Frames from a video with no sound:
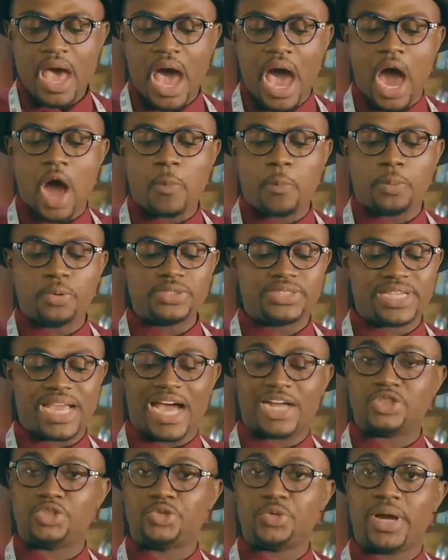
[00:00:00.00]
I'll put the
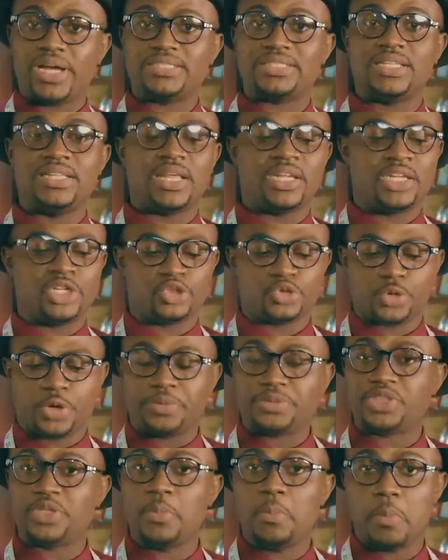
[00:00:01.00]
address in the
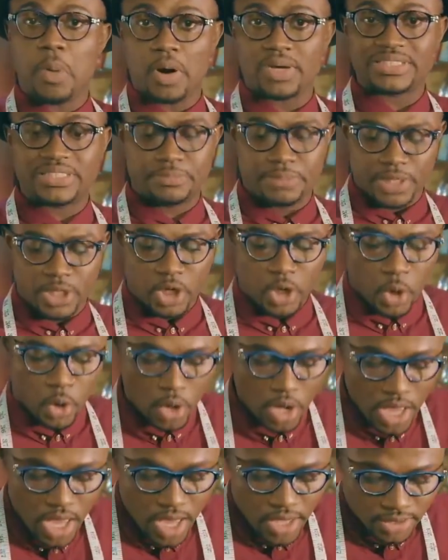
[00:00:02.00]
description box
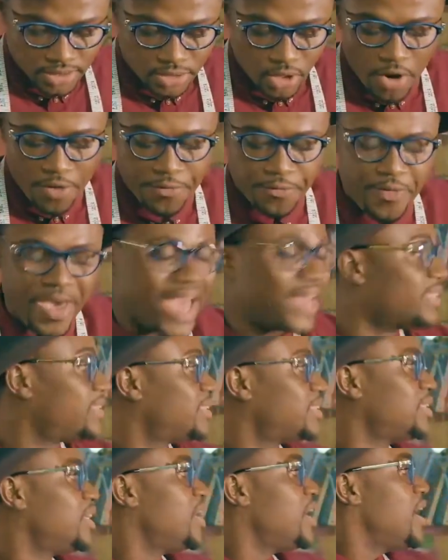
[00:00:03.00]
below. So first,